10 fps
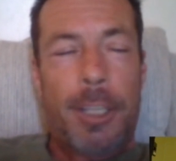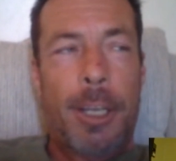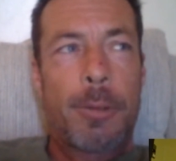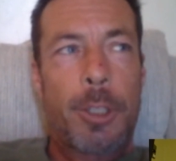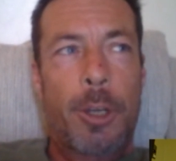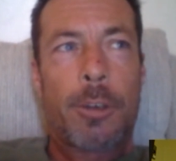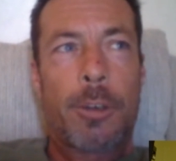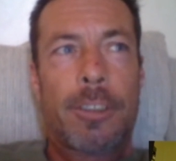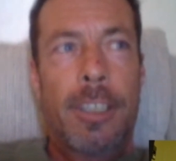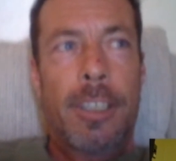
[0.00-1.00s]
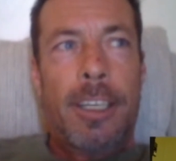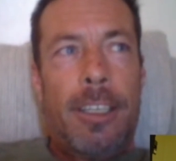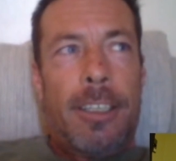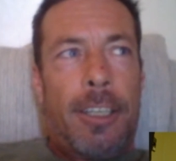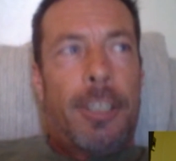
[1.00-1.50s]
They were so
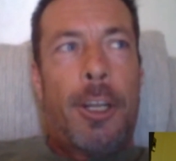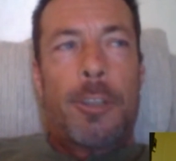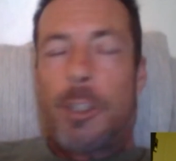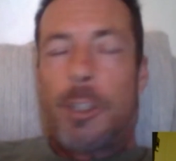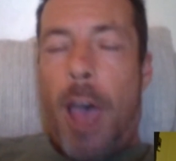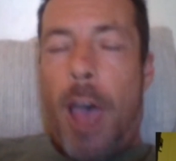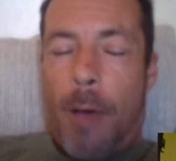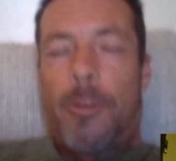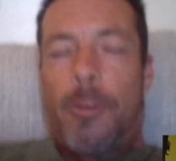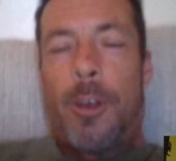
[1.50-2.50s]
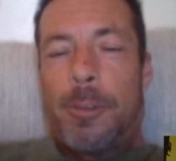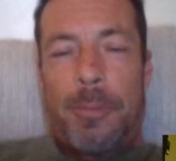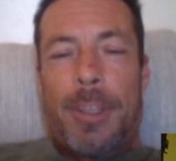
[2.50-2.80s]
helpful.